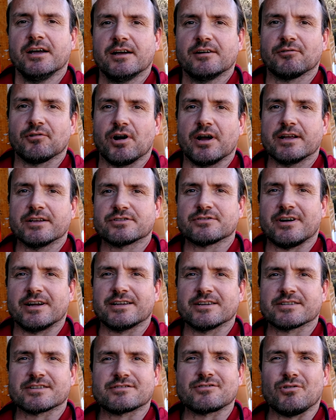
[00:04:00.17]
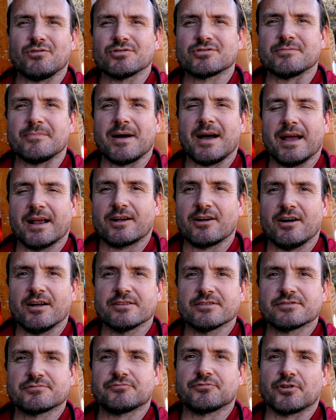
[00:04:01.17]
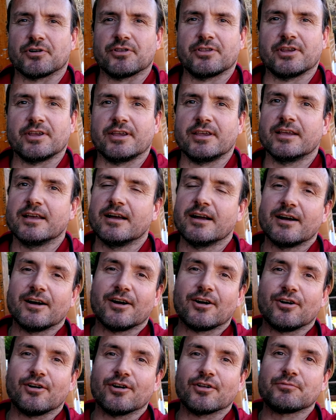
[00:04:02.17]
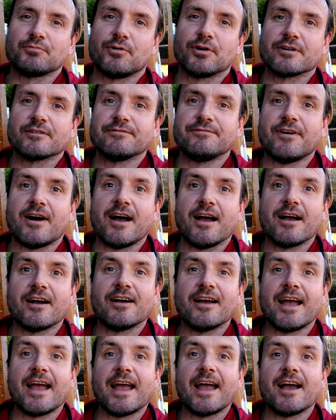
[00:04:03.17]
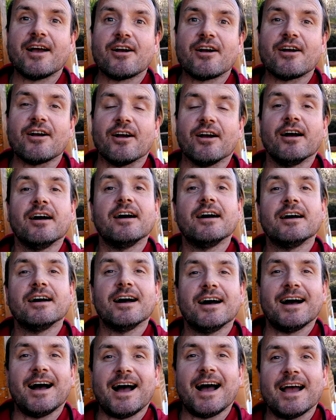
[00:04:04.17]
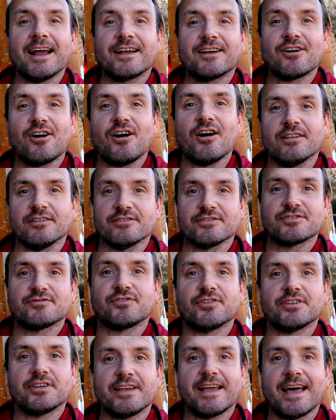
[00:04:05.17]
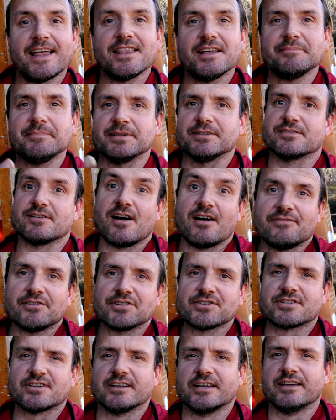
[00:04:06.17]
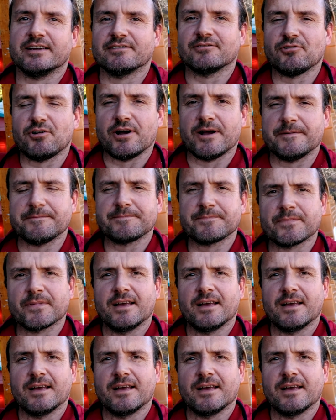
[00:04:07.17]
right? So I just stole some icons for the earth, water, fire, air icons for the elements, obviously, right?